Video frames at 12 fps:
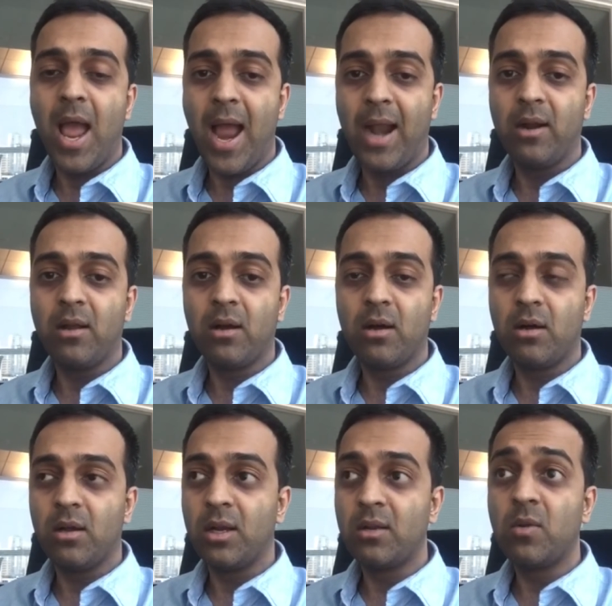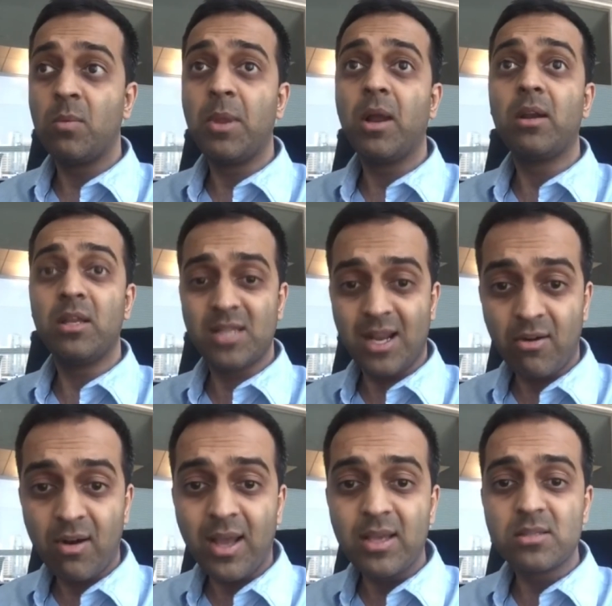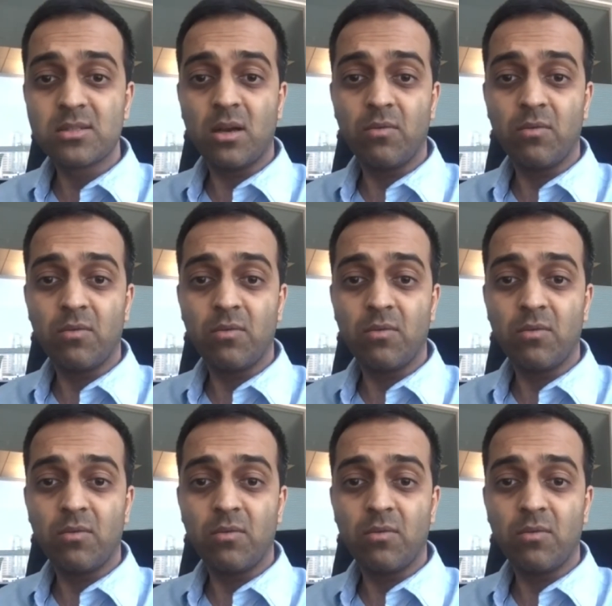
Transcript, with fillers: and it will be a decentralized